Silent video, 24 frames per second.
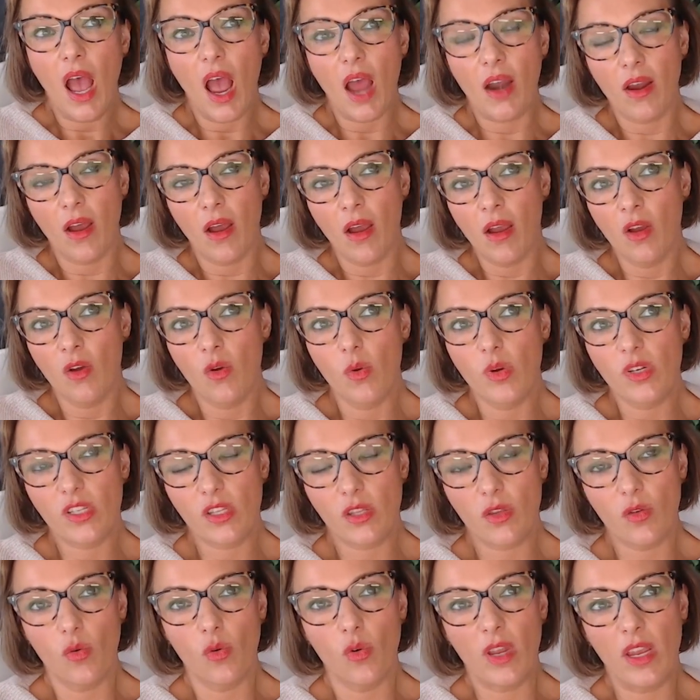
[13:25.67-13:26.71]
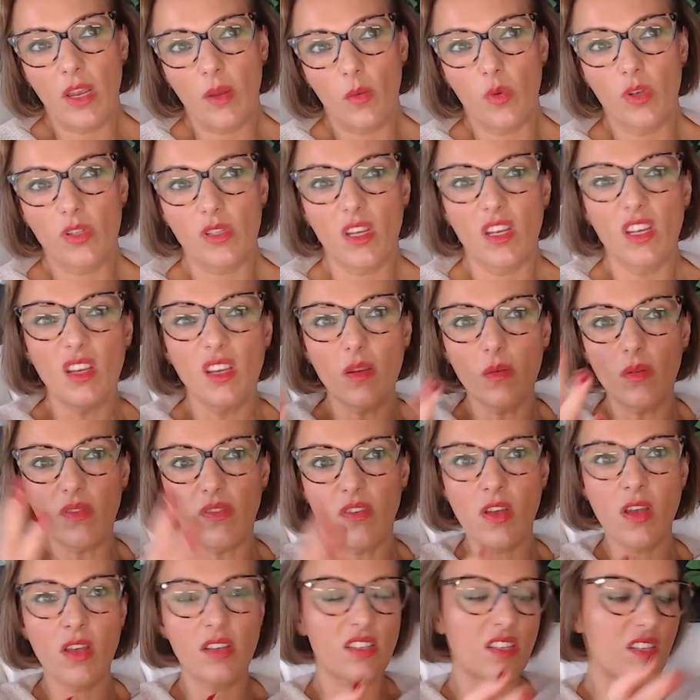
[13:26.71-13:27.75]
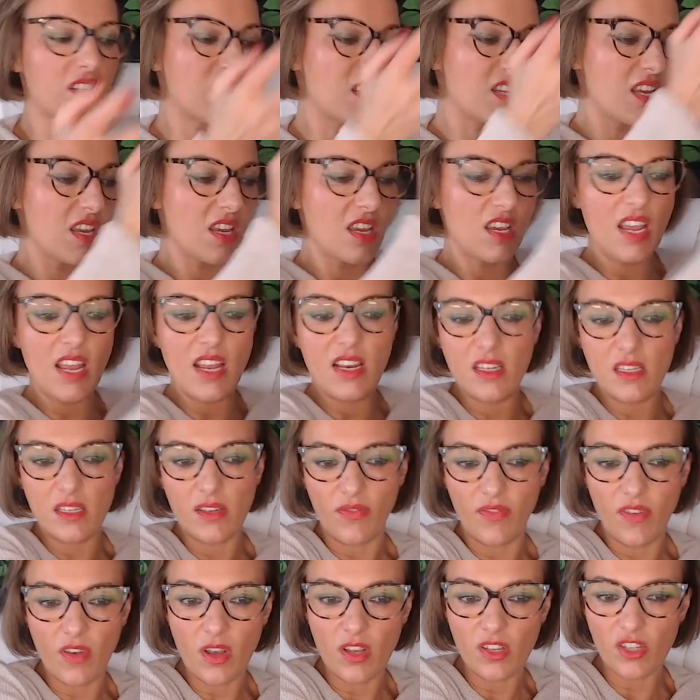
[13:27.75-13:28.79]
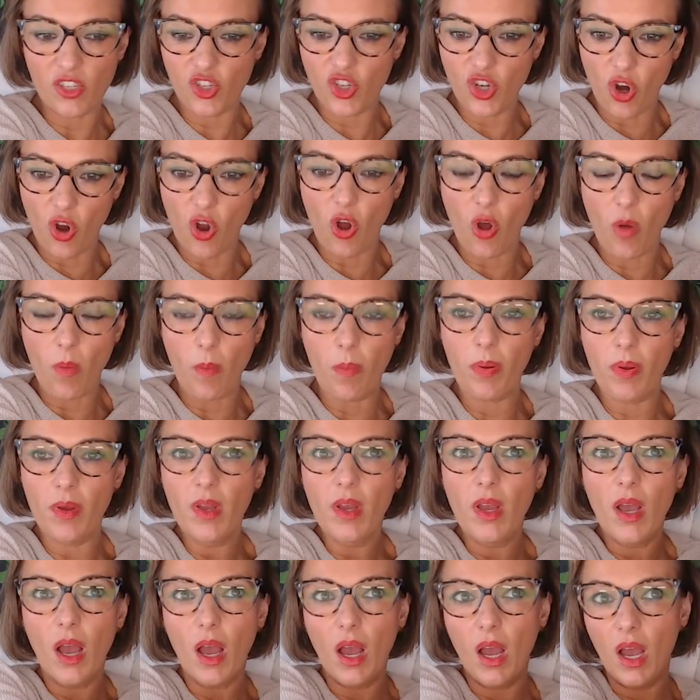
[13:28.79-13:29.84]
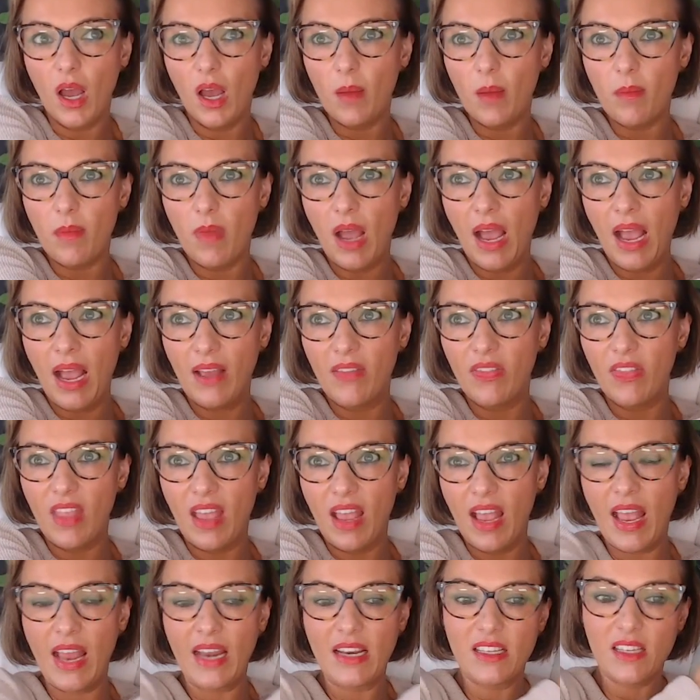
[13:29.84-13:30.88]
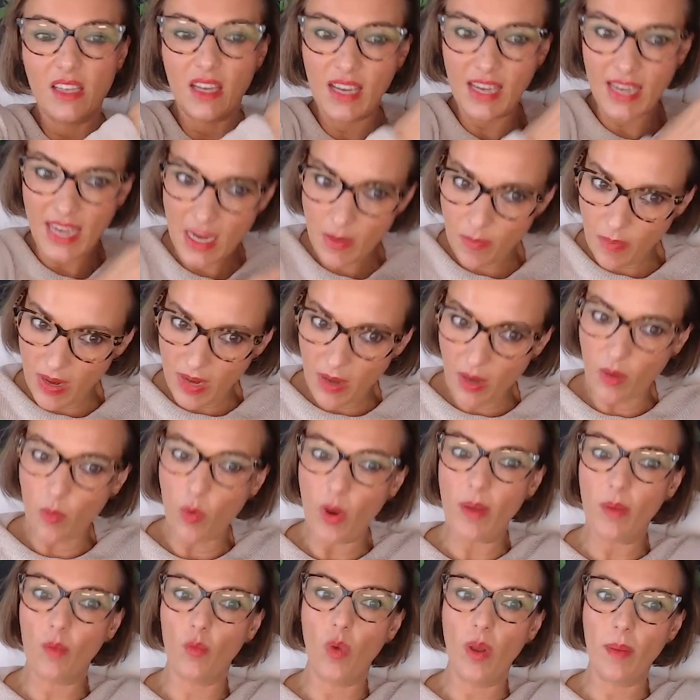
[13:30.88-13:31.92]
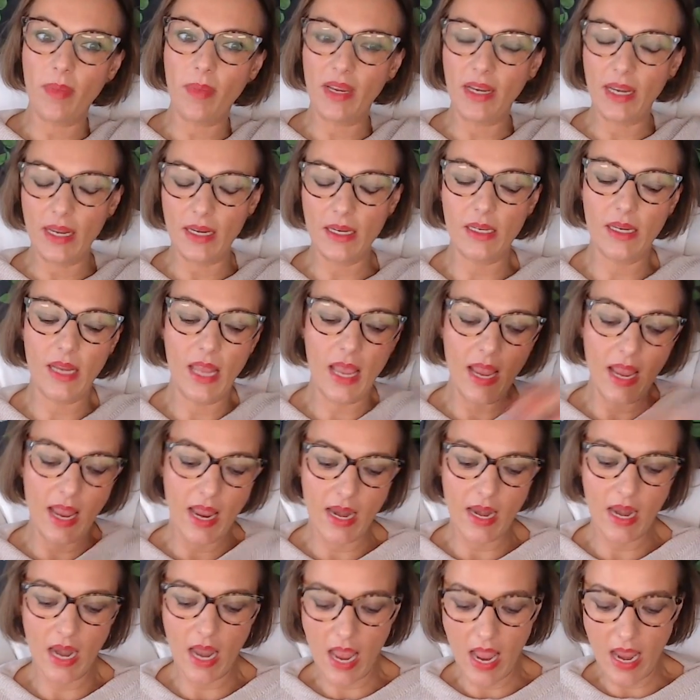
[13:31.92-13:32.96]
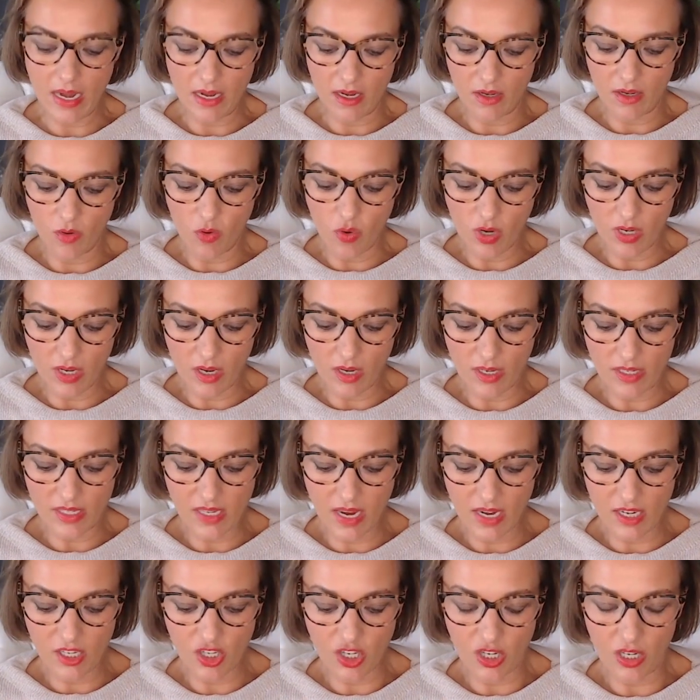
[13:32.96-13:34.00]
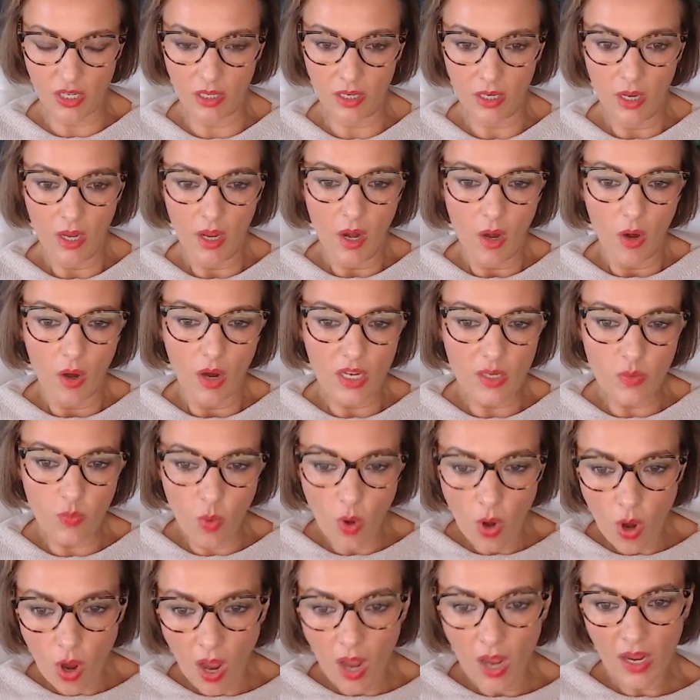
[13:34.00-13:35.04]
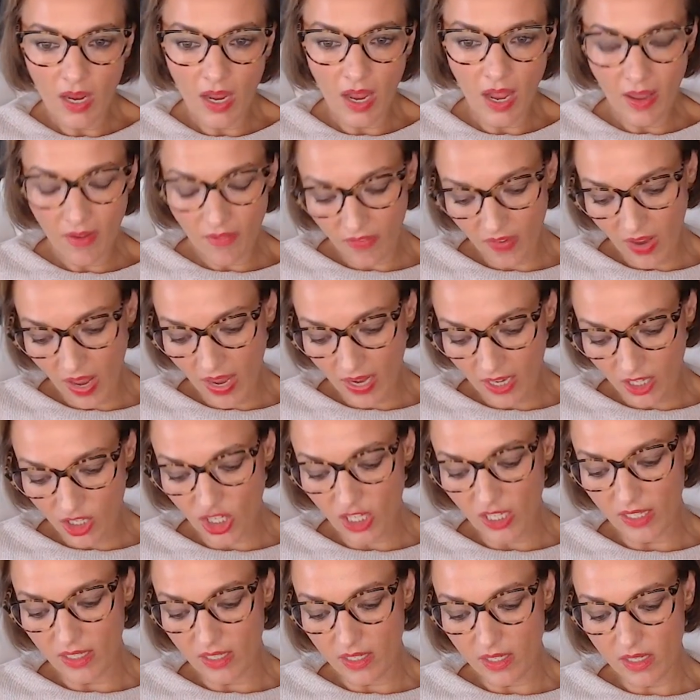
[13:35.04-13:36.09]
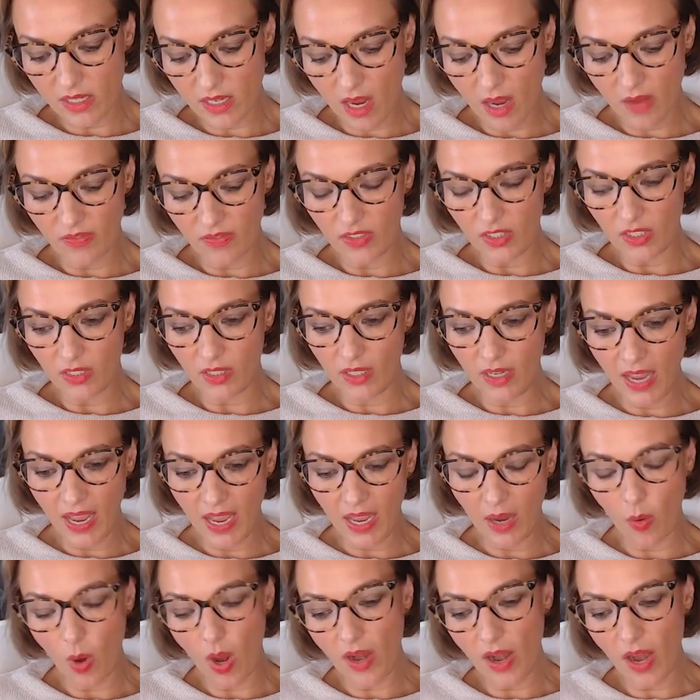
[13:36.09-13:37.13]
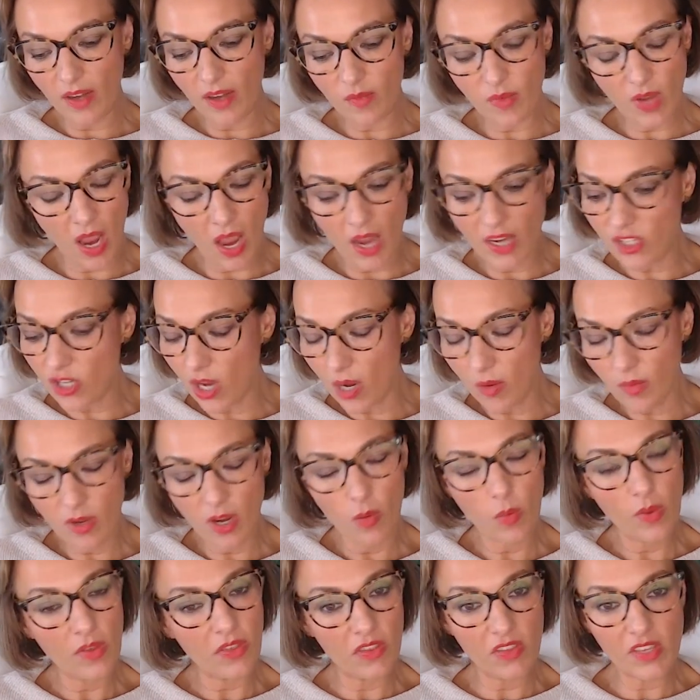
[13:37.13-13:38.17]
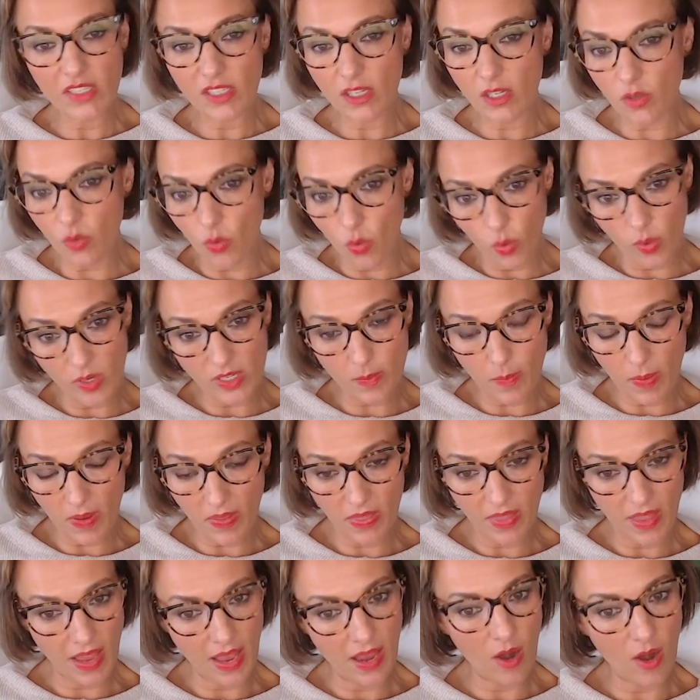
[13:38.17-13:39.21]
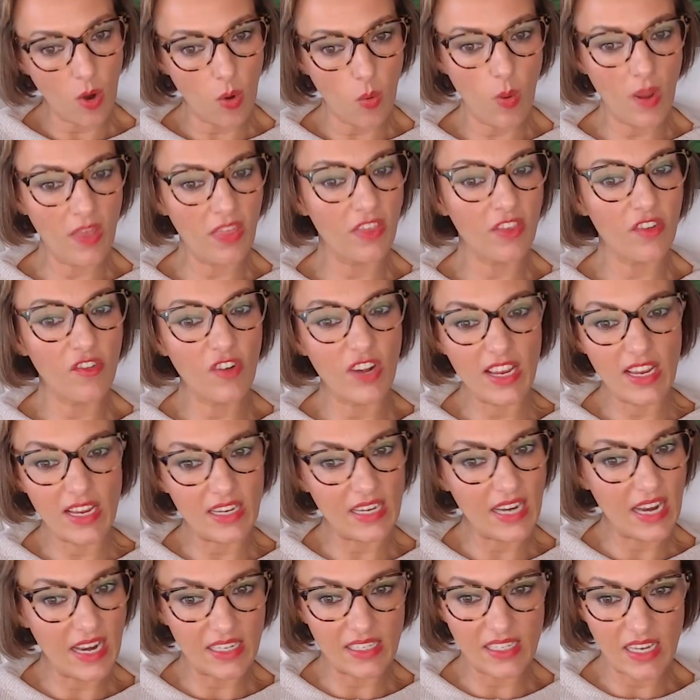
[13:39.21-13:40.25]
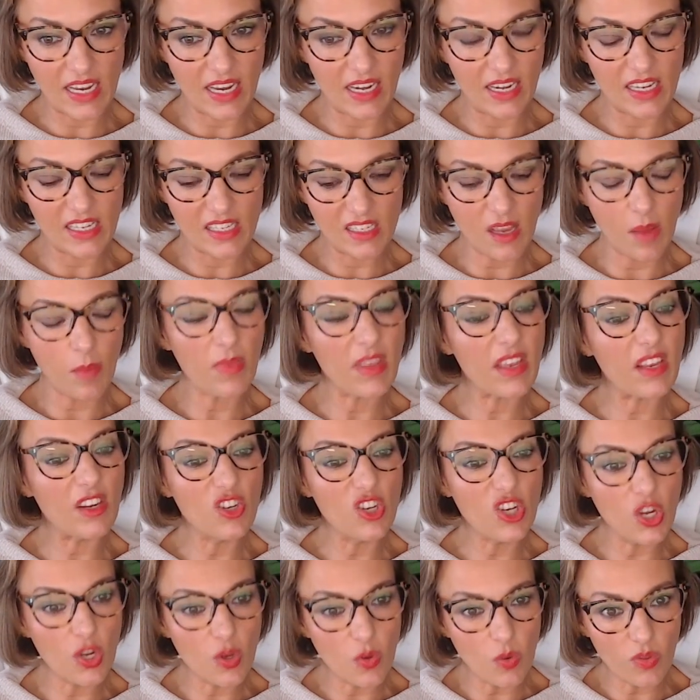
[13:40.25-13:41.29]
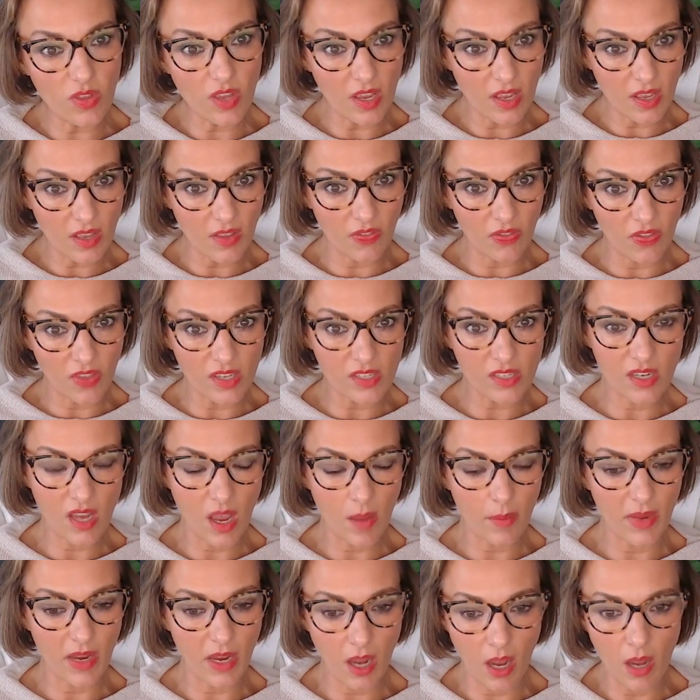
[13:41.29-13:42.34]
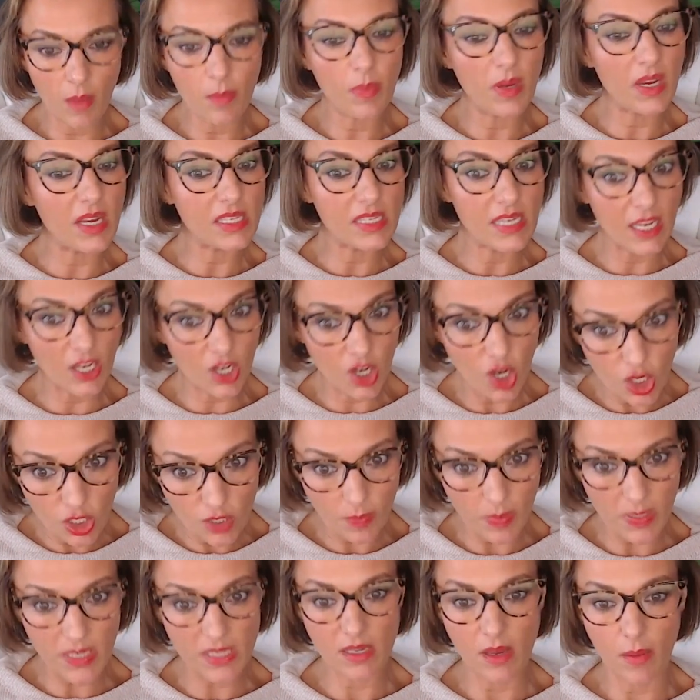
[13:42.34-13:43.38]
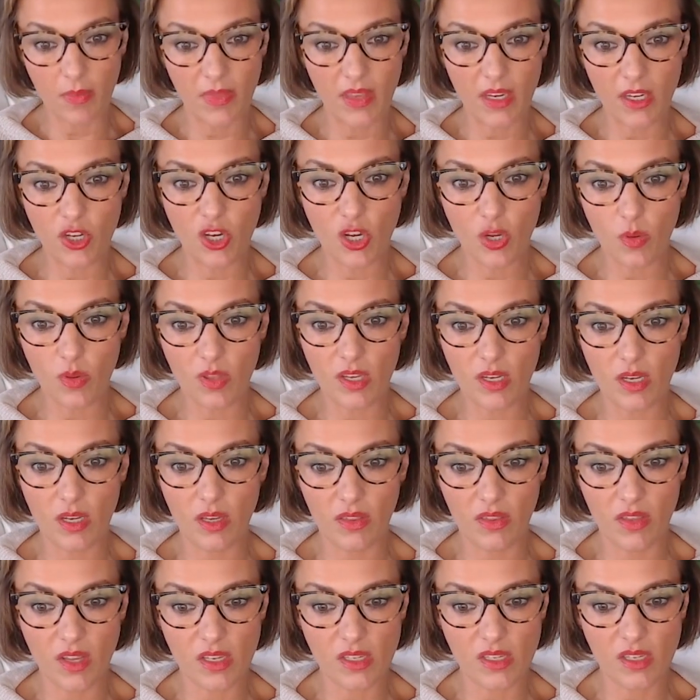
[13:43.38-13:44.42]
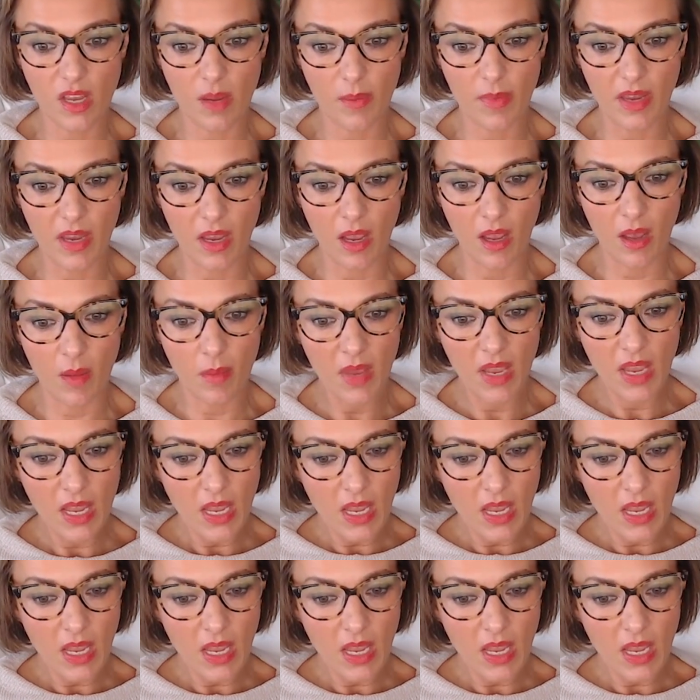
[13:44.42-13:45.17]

and I always thought it was a university into first job um, and then keeping women in in in an organization whereas what i have actually discovered now and i i don't know whether this has always been there or whether it it, it is something new that that's coming up because it could be something new that that's coming up